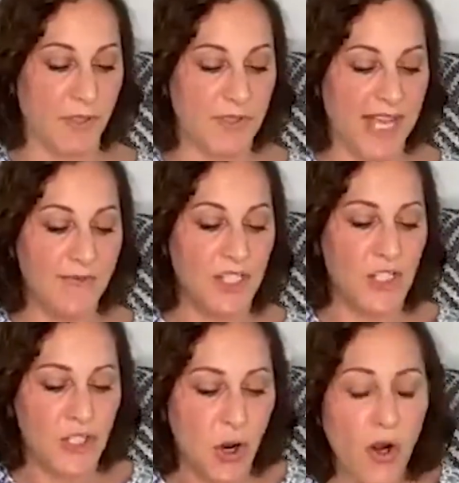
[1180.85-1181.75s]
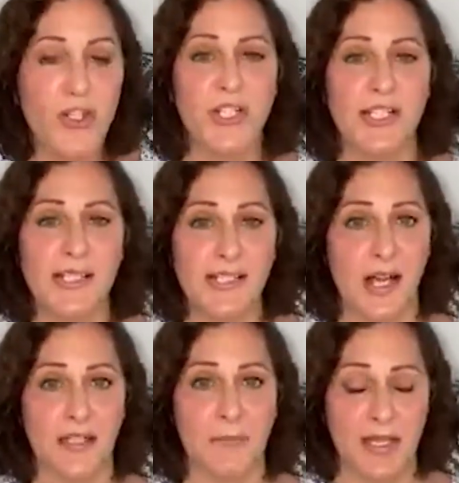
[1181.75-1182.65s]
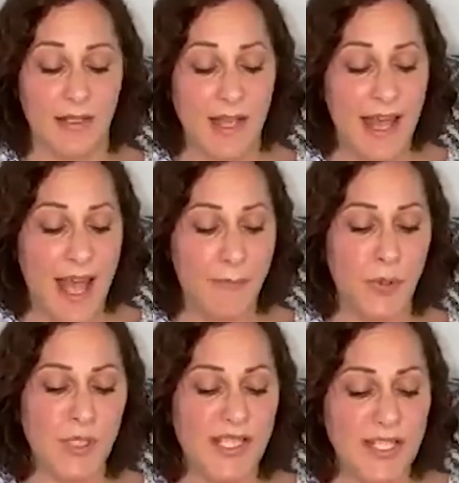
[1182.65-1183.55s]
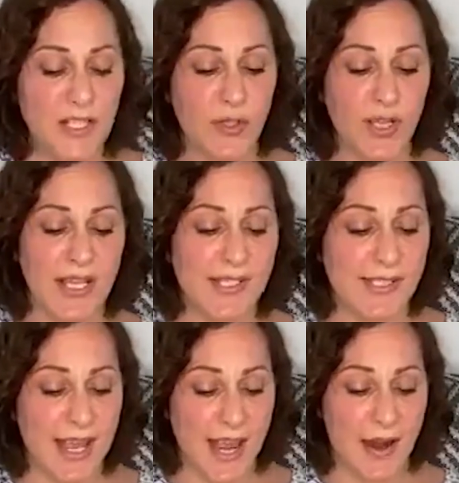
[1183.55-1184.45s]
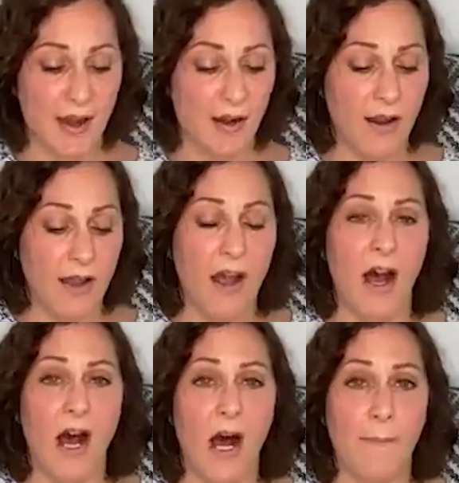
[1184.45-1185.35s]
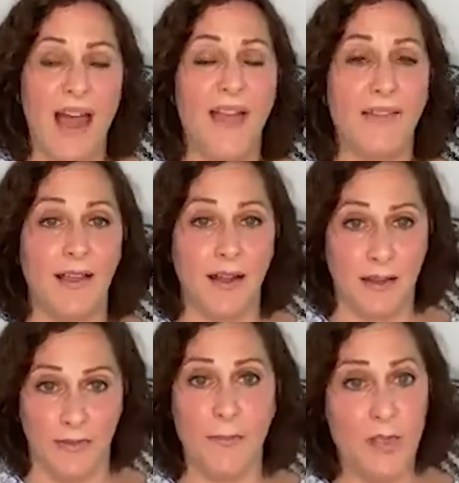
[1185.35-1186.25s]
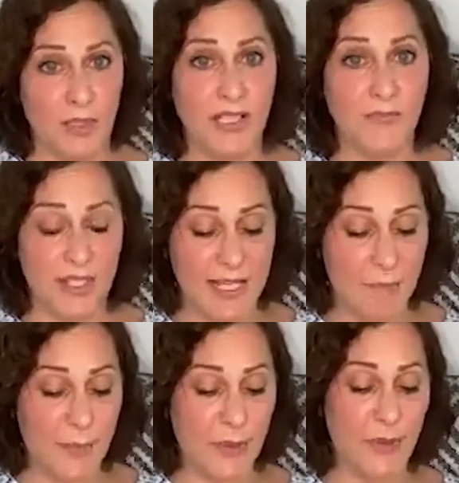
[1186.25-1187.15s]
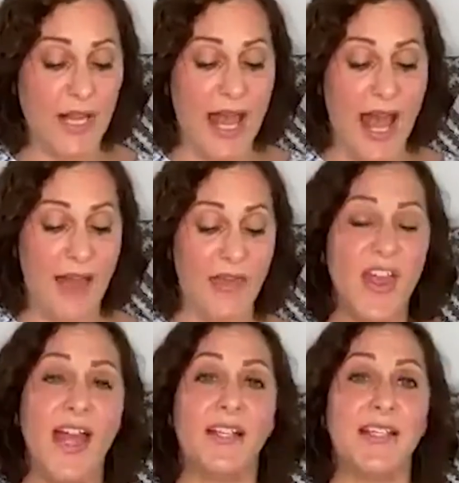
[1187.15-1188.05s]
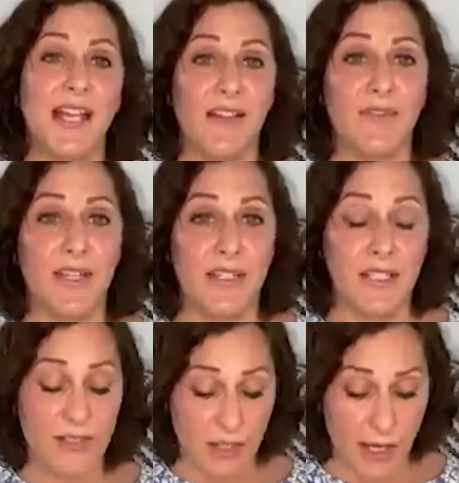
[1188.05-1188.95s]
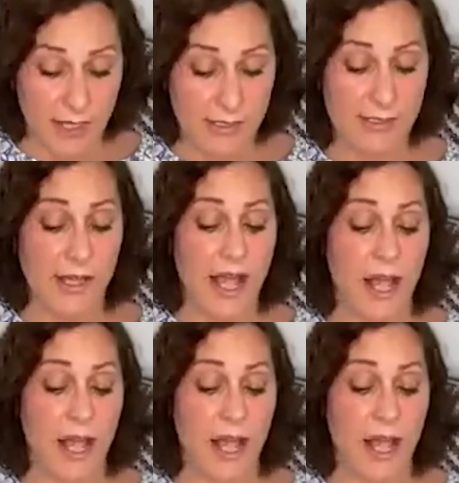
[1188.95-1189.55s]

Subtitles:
So David charges Solomon and puts it into his care and the building of the temple, and then David dies.